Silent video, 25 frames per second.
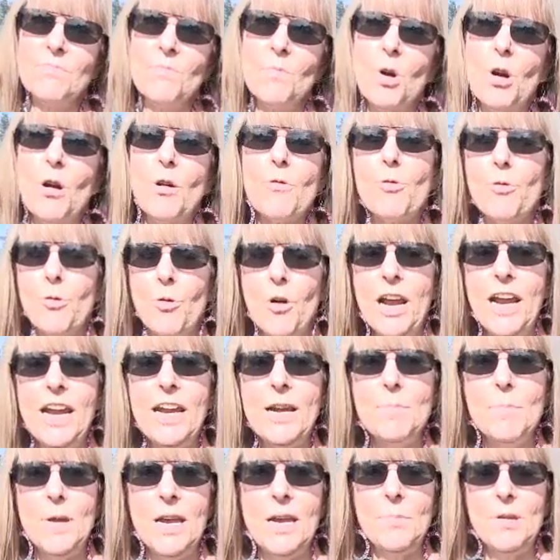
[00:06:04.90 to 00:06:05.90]
were
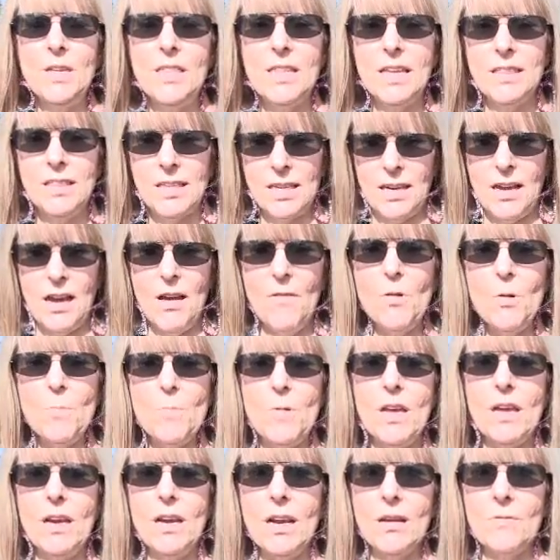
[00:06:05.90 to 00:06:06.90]
afraid maybe that the
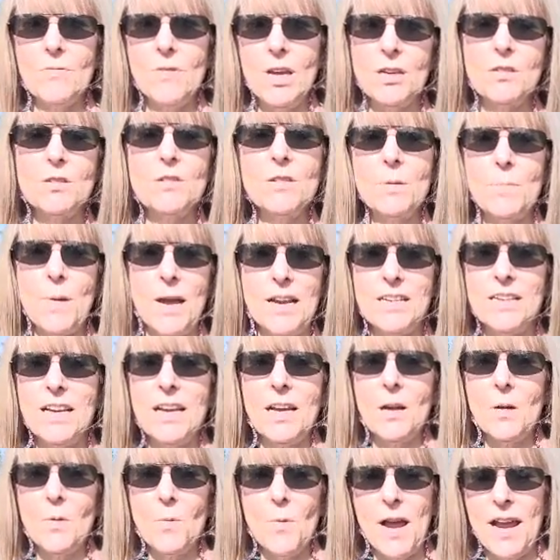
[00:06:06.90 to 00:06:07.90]
government eventually might
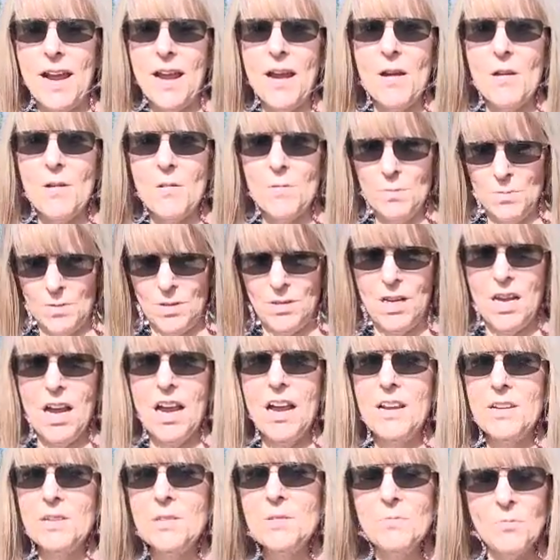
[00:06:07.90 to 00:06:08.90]
take away our
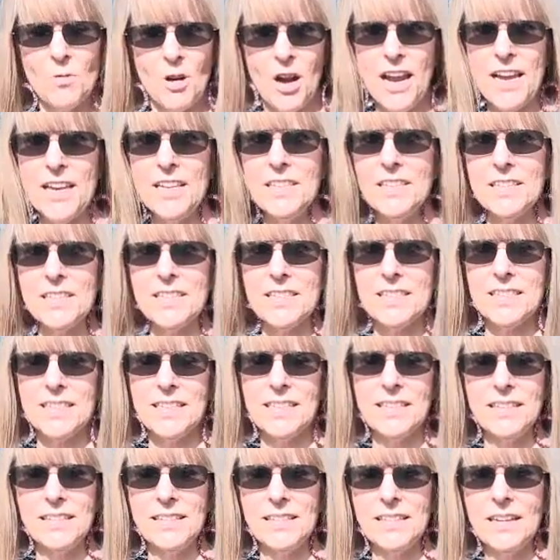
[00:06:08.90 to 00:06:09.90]
gun rights,
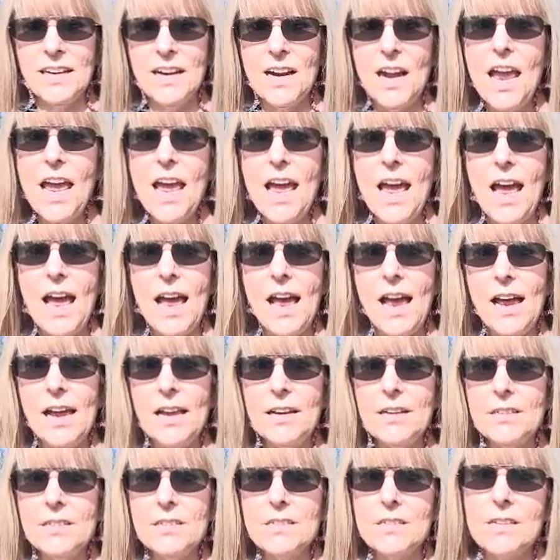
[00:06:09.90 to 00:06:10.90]

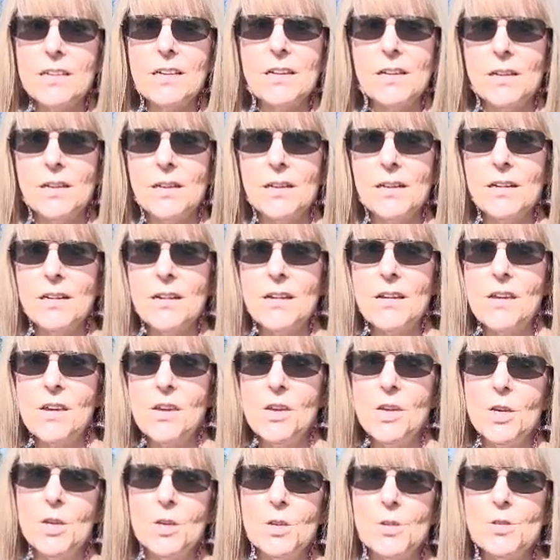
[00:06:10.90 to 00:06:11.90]
and
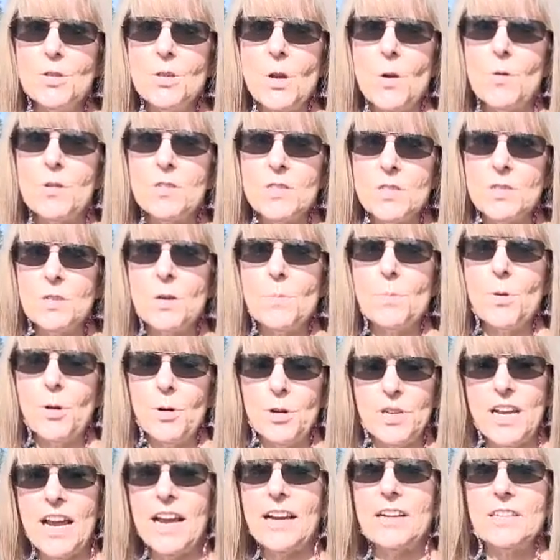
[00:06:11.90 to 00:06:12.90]
so it's to
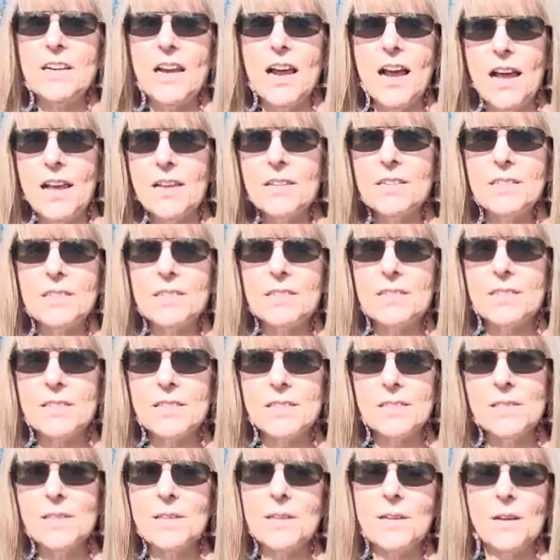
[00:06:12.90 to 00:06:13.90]
protect
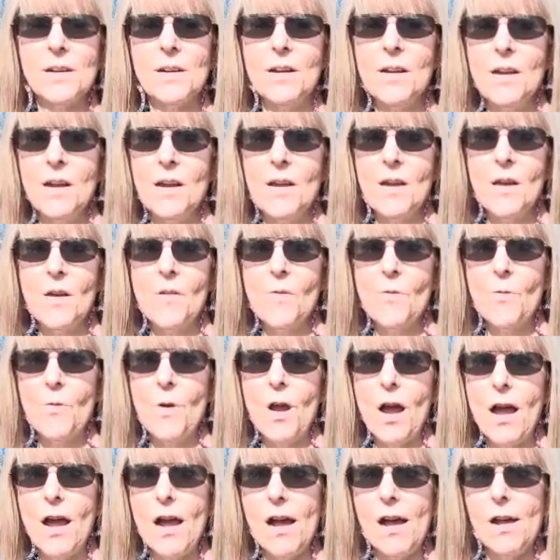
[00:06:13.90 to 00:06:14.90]
us
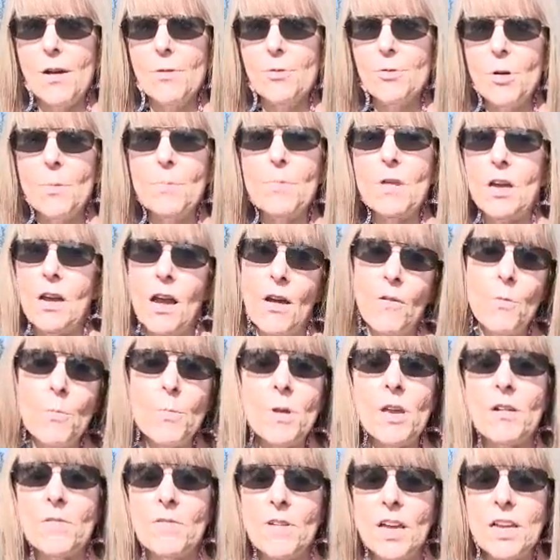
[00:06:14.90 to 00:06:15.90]
from the
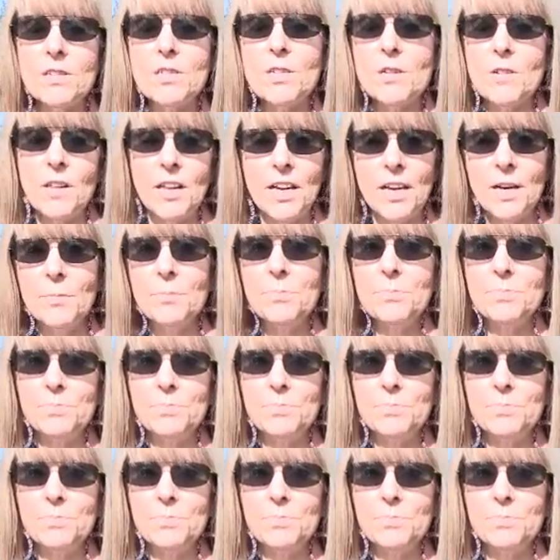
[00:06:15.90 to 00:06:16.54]
government eventually.